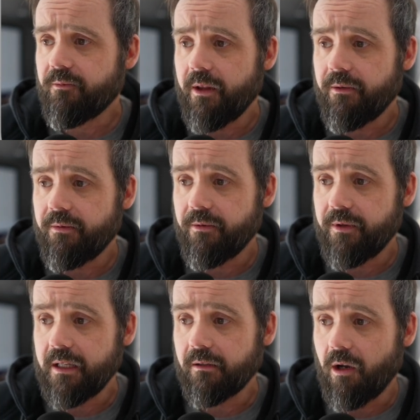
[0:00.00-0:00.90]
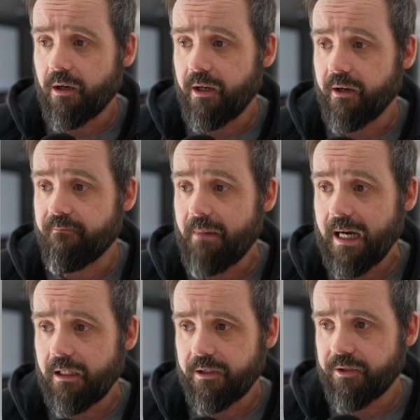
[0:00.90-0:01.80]
run through the logging of
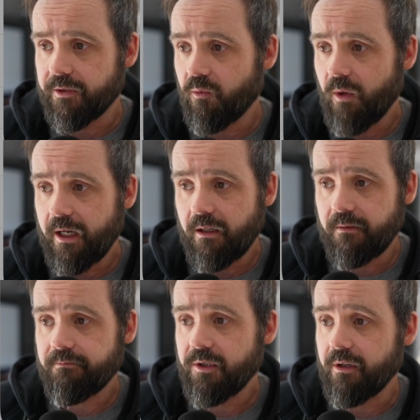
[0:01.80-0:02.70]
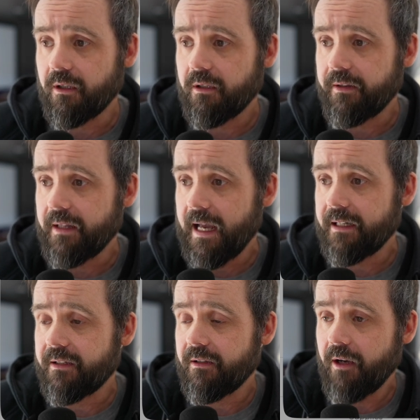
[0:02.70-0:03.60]
mileage as well. You can click
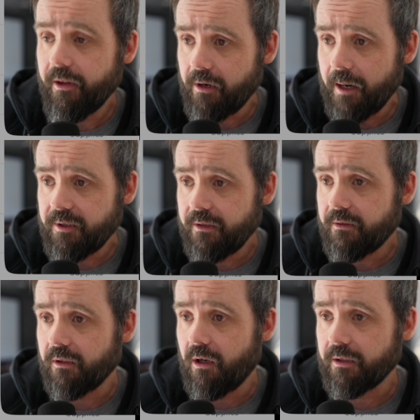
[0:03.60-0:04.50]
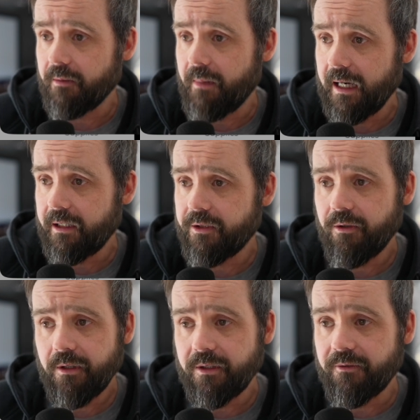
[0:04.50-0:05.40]
that. Other option to log the mileage, you
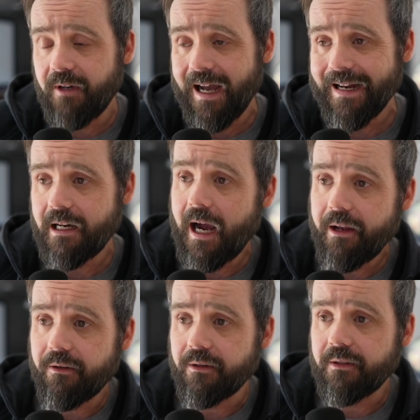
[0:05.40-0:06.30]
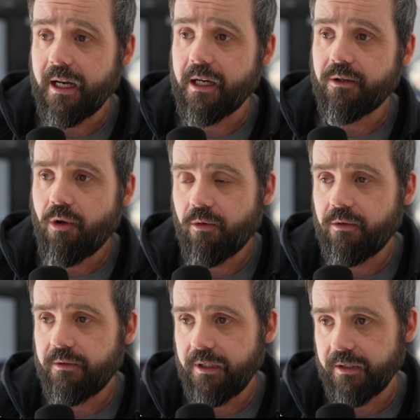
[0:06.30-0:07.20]
can define either a
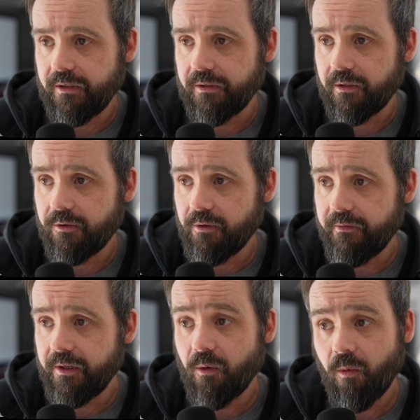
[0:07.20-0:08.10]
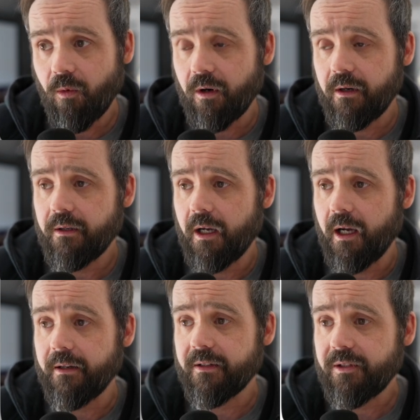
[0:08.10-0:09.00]
total distance driven or
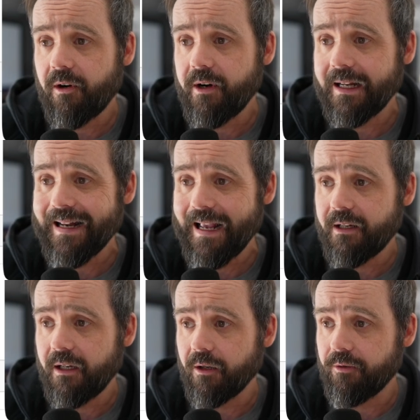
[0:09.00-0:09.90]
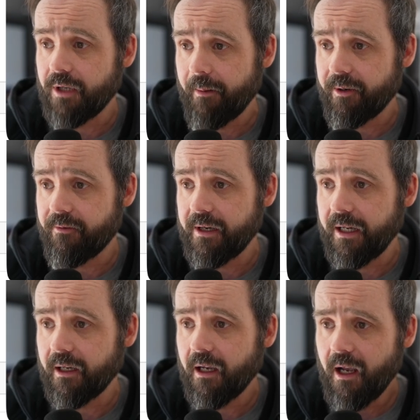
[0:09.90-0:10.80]
uh, starting and ending odometer
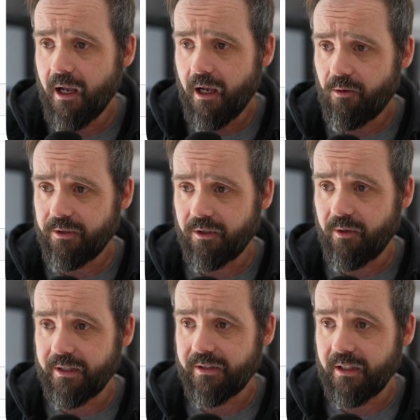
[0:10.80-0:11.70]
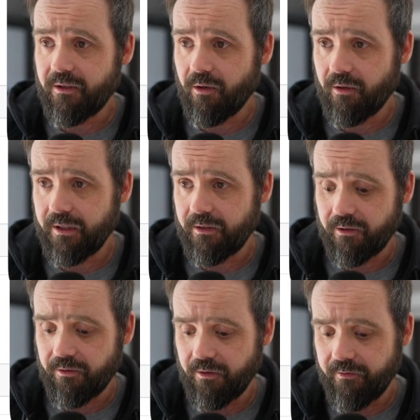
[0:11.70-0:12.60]
reading. We'll just go ahead and say total
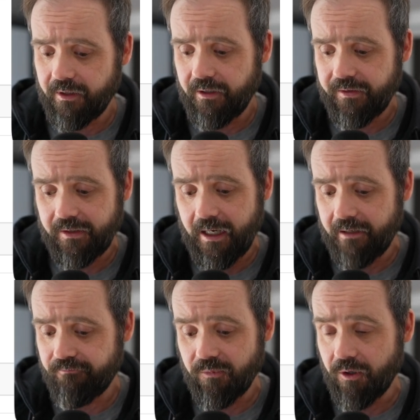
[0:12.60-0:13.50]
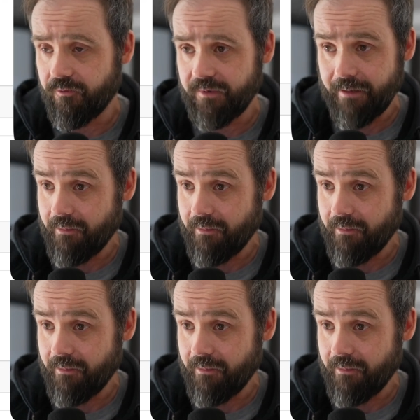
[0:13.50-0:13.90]
distance driven. I'll say I drove 10